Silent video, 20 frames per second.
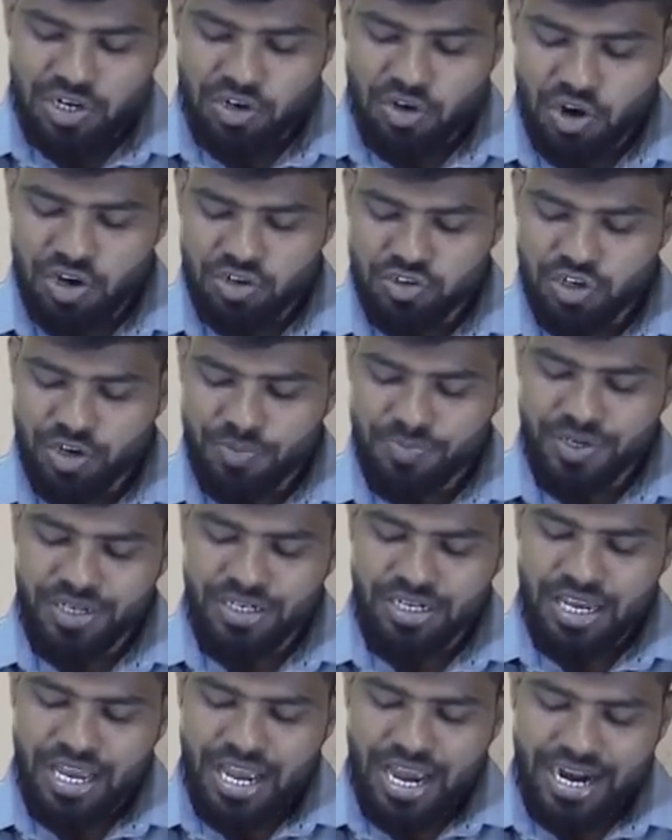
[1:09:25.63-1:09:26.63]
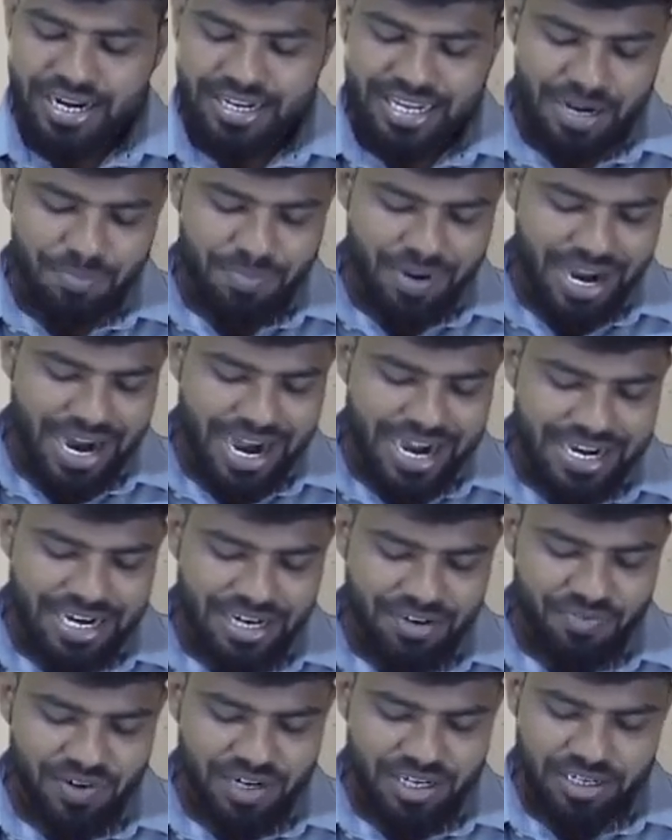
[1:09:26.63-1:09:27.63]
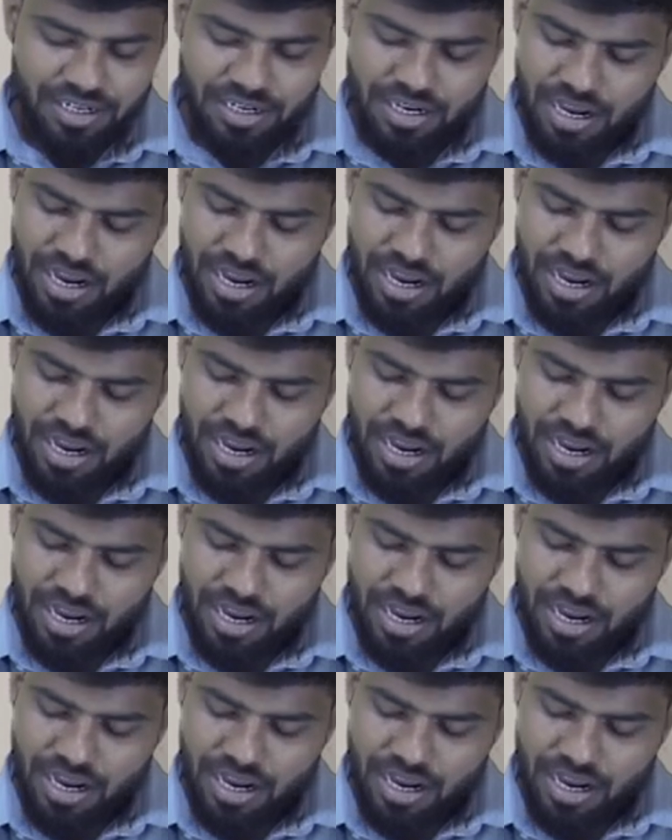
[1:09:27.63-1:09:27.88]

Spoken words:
cost object and can be identified